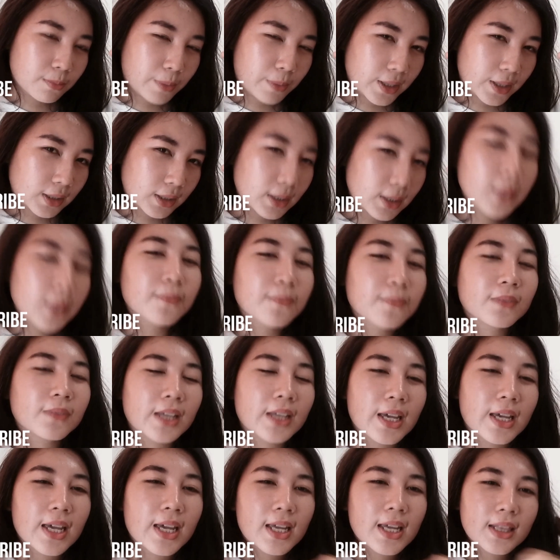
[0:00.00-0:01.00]
button
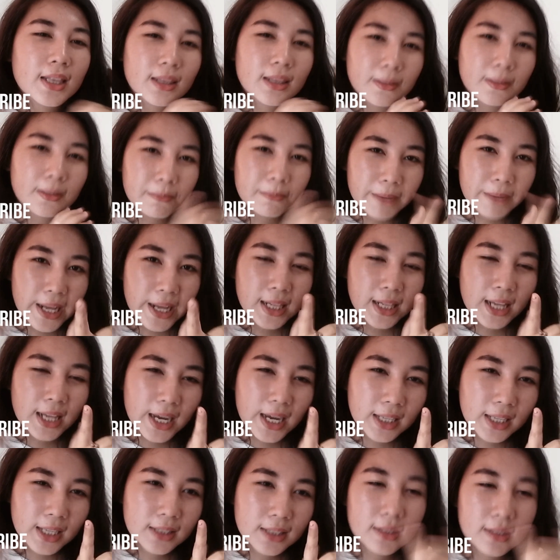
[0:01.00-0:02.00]
and the bell
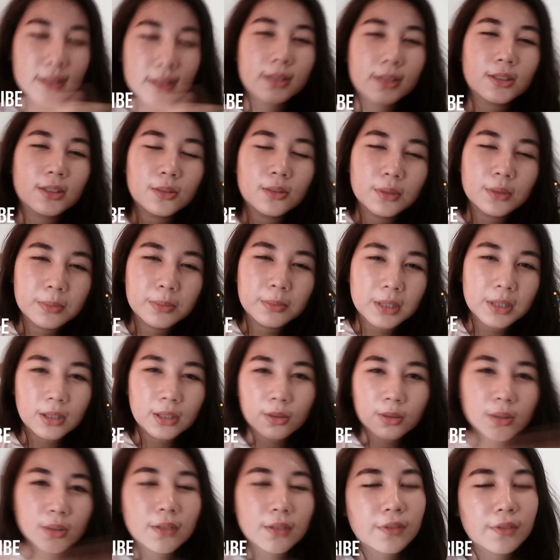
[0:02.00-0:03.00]
icon so you will
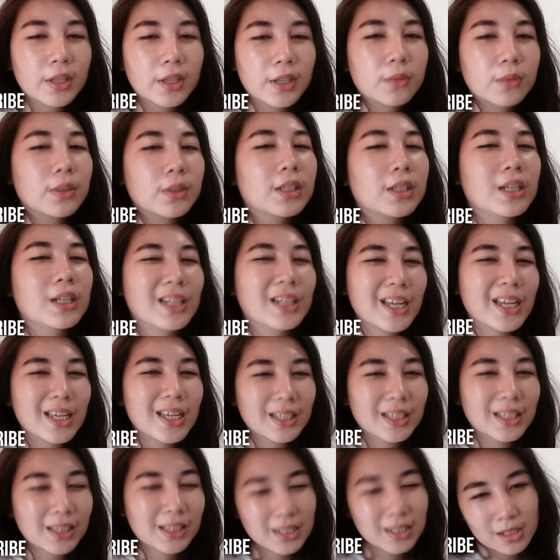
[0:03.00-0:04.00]
be notified with the
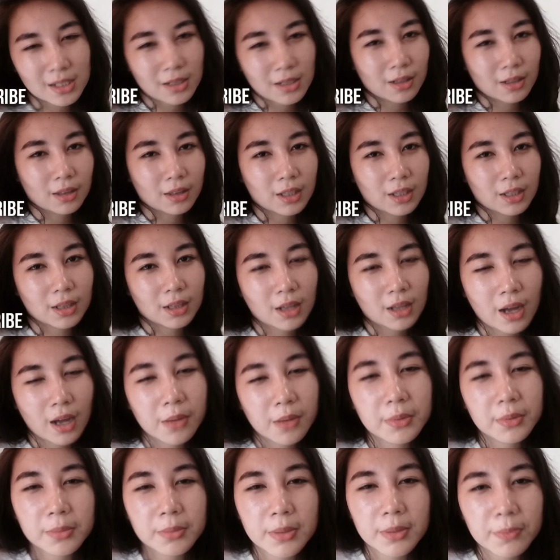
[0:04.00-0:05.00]
latest content that
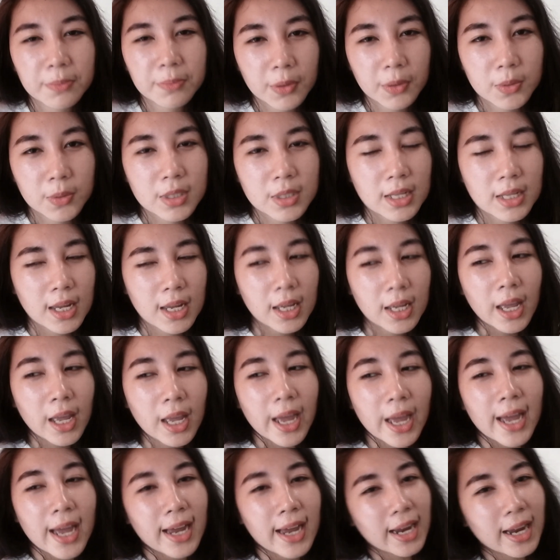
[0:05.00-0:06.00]
I will be
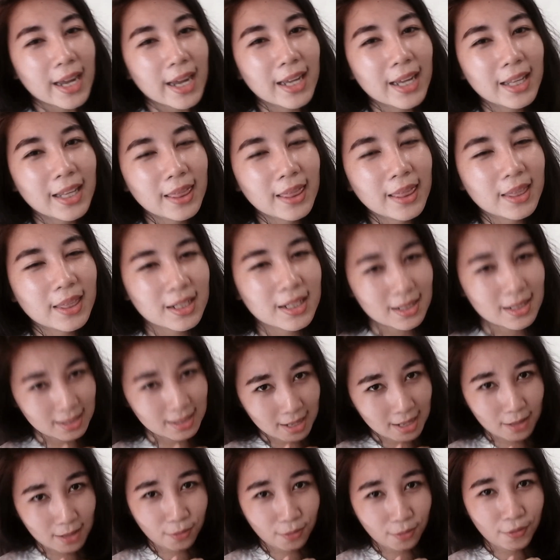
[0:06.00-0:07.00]
posting. And
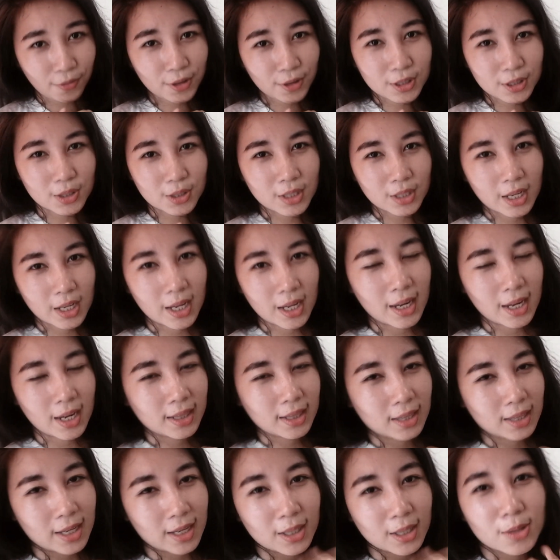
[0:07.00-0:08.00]
that's it for
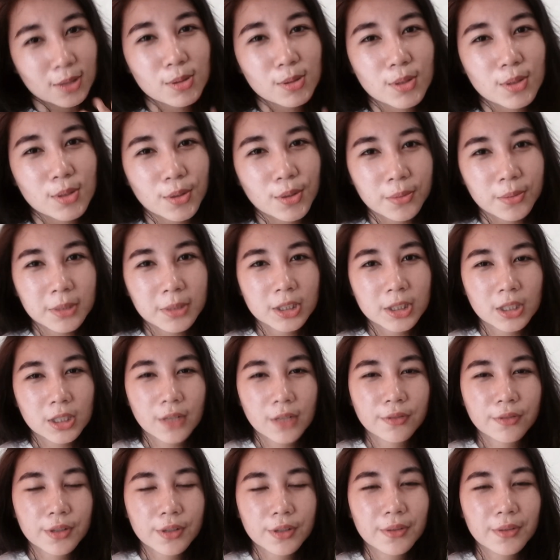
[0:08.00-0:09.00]
today. Thank you so
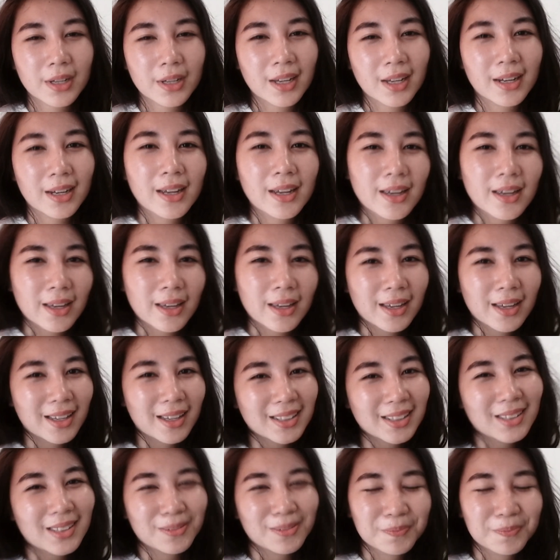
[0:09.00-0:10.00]
much, everyone,
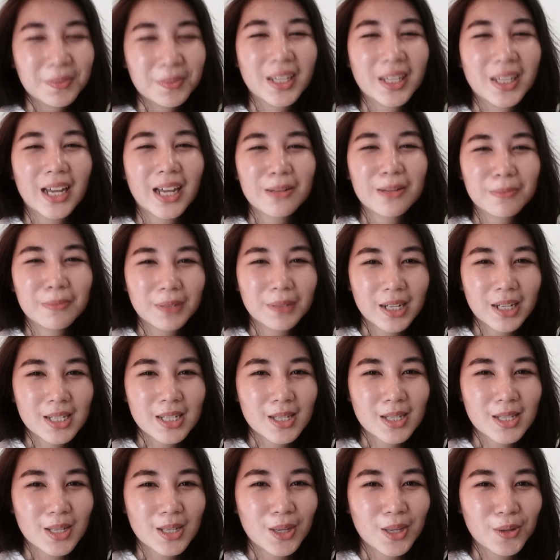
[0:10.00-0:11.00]
and God
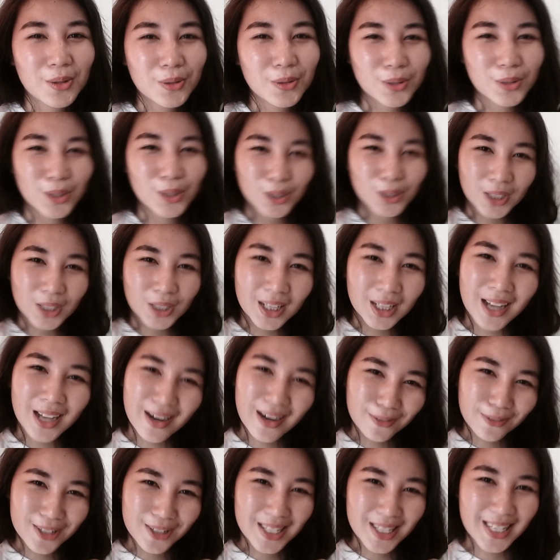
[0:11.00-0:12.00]
bless you. Good
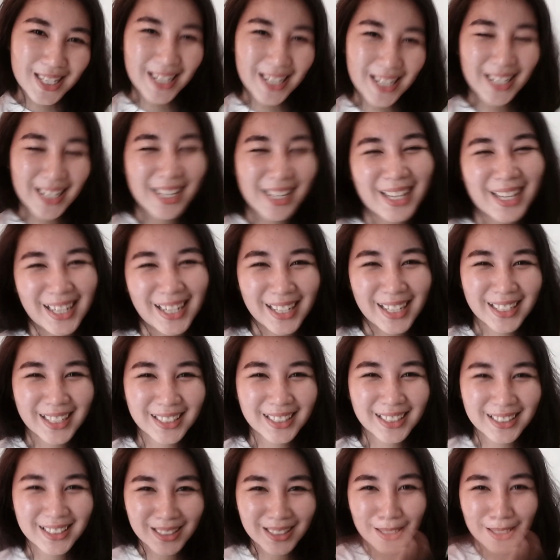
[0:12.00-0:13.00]
luck for
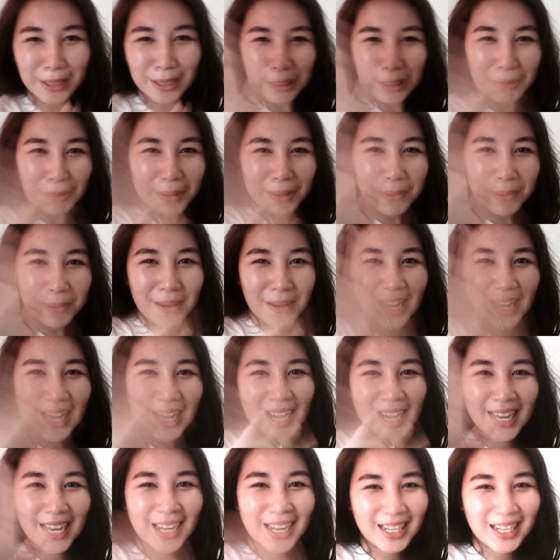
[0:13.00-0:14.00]
studying. Bye
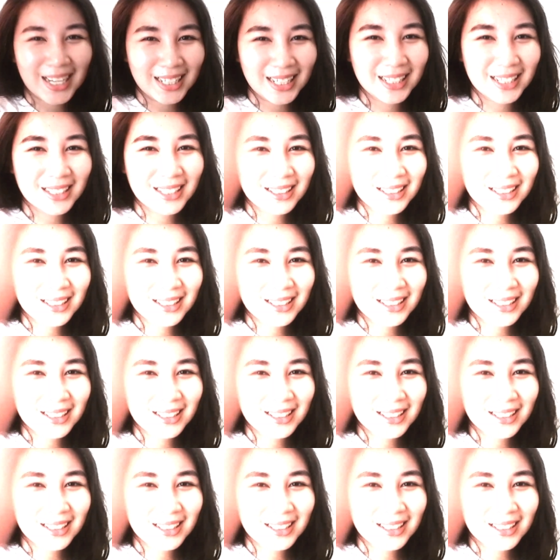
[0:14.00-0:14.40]
bye.